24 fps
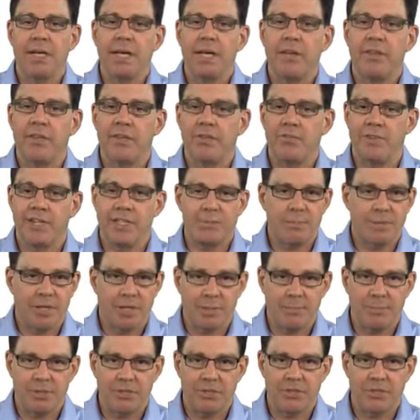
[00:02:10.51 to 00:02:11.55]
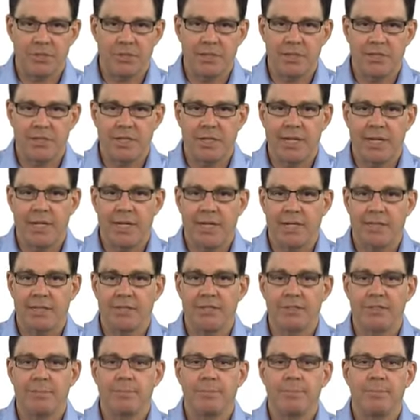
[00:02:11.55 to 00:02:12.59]
and the investment opportunities at
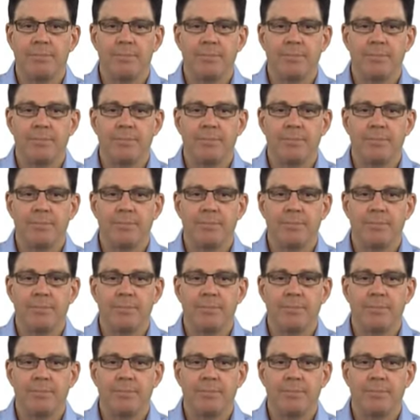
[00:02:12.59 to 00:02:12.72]
hand.